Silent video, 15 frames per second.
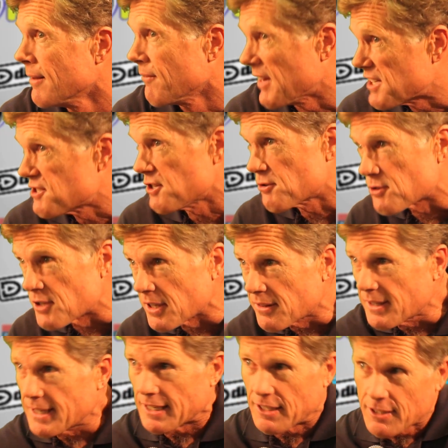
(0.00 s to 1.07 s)
That's the interesting
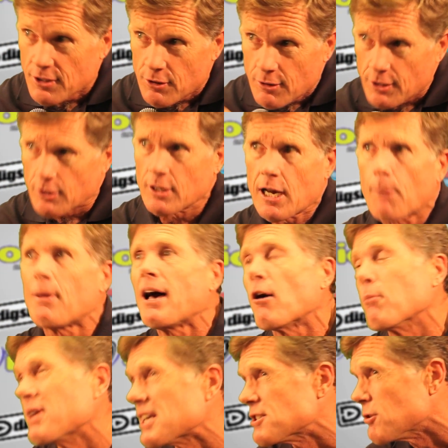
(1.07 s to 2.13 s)
thing. You come
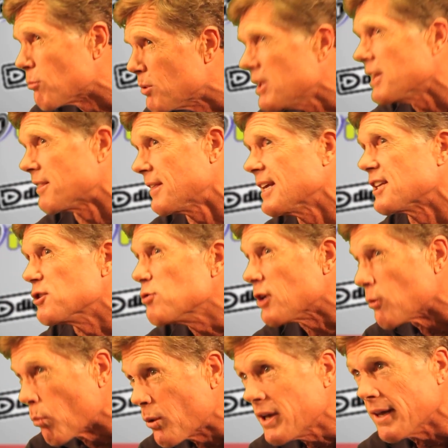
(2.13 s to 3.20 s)
out because you really think you
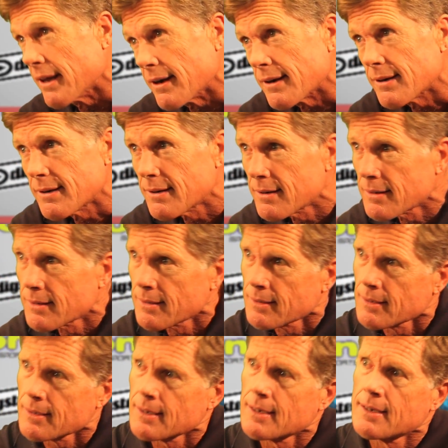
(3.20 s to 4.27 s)
can win.
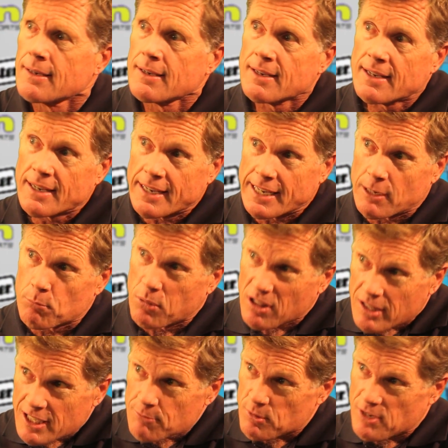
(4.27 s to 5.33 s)
And
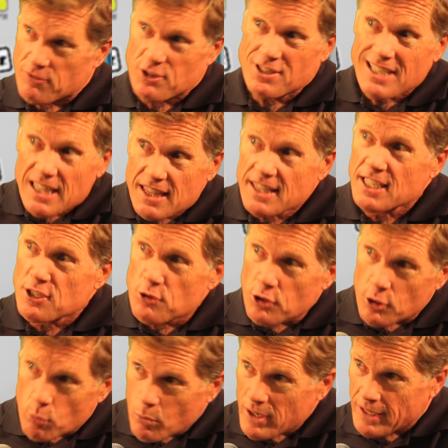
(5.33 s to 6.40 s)
believe me, if you didn't think you
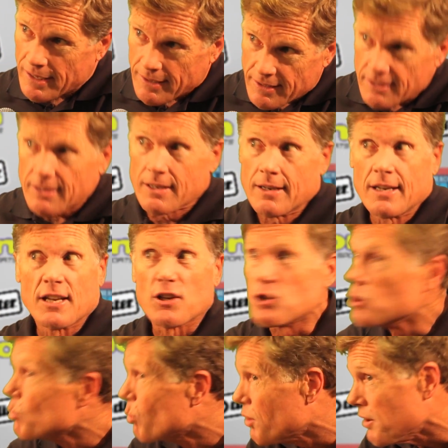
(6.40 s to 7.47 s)
could win,
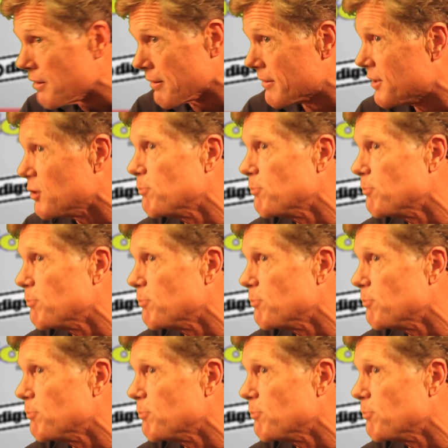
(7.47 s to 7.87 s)
you wouldn't.